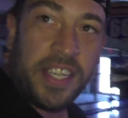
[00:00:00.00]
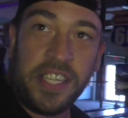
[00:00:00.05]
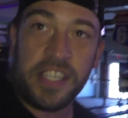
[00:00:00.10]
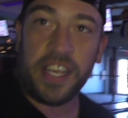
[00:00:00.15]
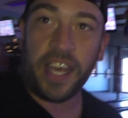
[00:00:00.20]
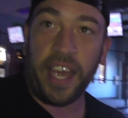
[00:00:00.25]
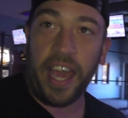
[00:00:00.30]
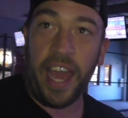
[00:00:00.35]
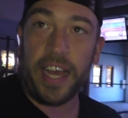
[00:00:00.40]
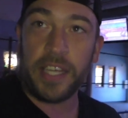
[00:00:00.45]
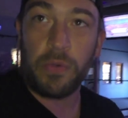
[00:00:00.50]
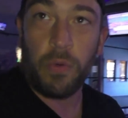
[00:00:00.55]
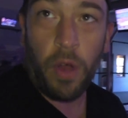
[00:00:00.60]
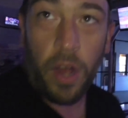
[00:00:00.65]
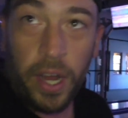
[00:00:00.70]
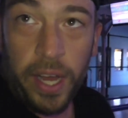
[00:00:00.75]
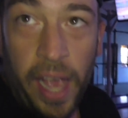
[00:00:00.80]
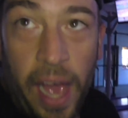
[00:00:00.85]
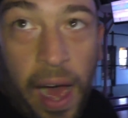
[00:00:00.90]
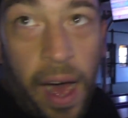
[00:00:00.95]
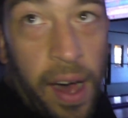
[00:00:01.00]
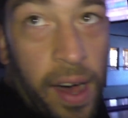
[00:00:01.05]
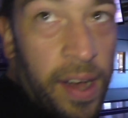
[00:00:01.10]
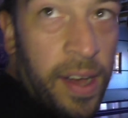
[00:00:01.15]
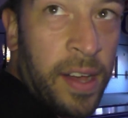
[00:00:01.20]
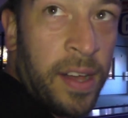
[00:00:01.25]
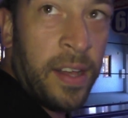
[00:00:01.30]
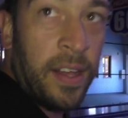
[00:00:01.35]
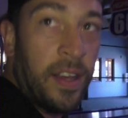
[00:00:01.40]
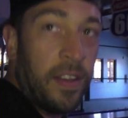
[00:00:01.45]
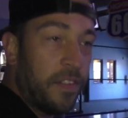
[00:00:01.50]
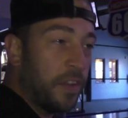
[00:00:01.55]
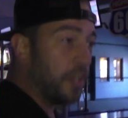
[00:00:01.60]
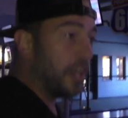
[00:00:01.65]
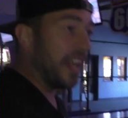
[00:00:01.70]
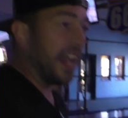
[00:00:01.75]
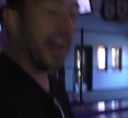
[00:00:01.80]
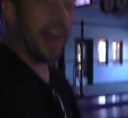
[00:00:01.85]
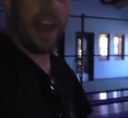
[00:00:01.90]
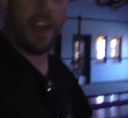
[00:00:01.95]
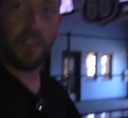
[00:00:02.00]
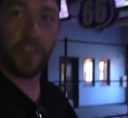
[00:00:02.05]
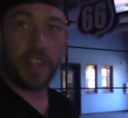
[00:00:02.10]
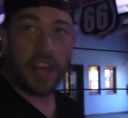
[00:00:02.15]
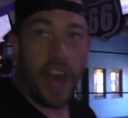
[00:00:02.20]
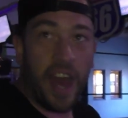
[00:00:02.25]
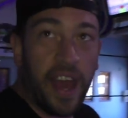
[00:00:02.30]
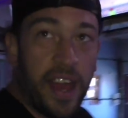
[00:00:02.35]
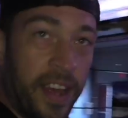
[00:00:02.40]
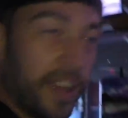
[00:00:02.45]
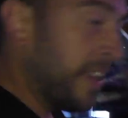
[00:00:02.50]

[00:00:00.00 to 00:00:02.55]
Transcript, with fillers: a sick ass workout. Yeah, it's fun. Do that every day.